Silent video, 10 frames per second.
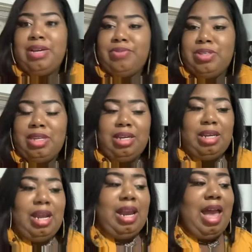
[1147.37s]
everything
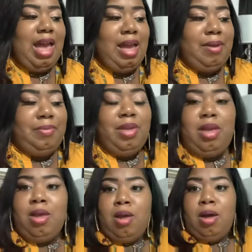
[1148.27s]
that I got.
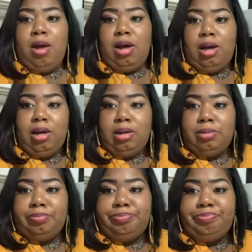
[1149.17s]
So